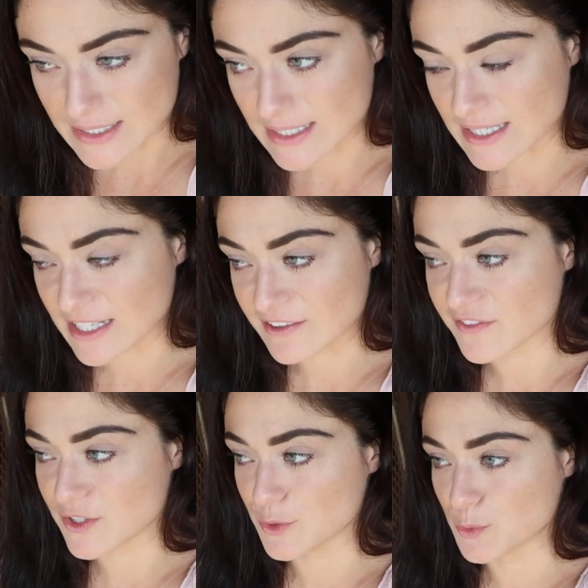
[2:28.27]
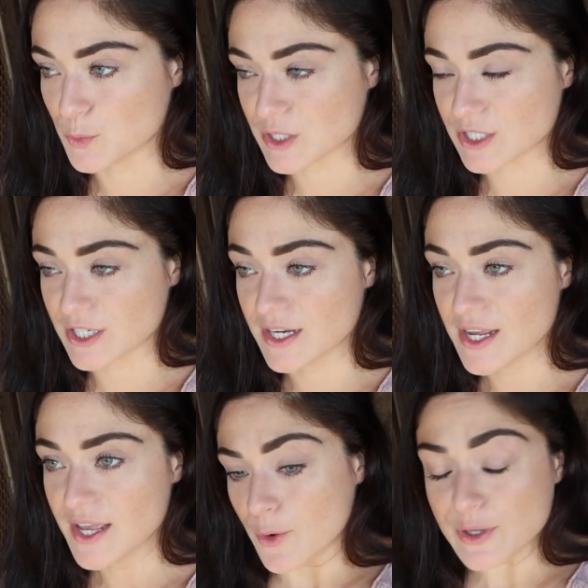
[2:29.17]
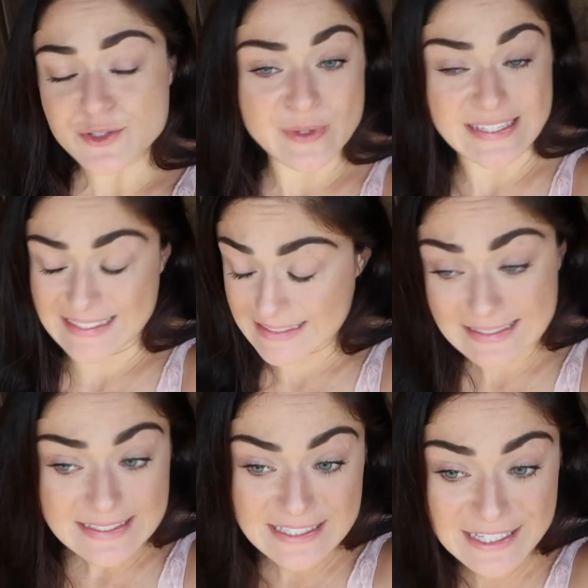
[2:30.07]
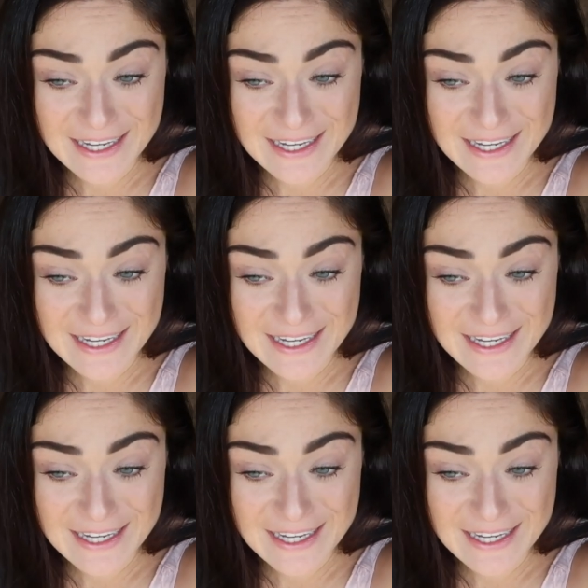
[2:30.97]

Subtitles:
A few were going to be eaten,